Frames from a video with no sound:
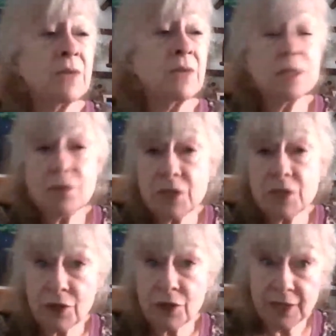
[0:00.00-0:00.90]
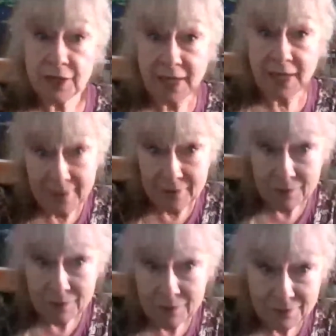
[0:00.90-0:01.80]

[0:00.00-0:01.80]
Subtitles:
So obviously you're going to need a candle.